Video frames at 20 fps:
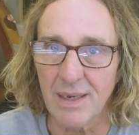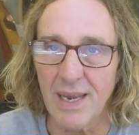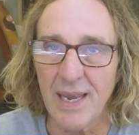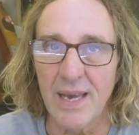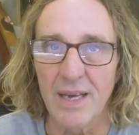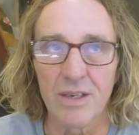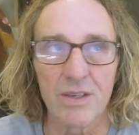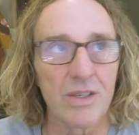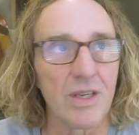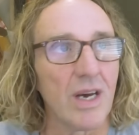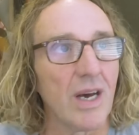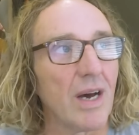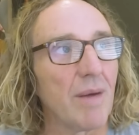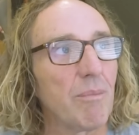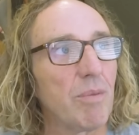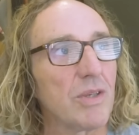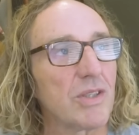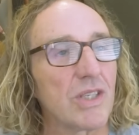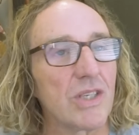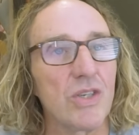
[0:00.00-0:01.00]
and
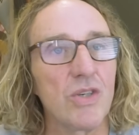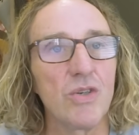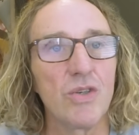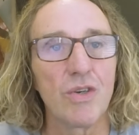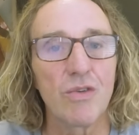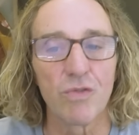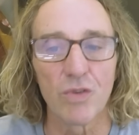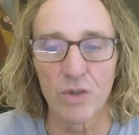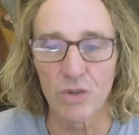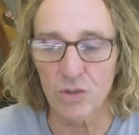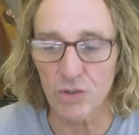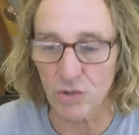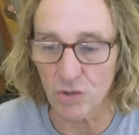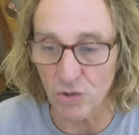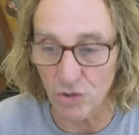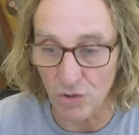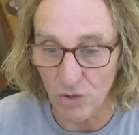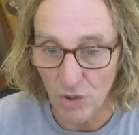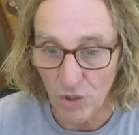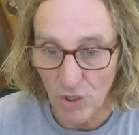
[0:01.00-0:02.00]
puts a
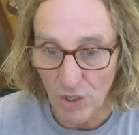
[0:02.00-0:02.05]
universal,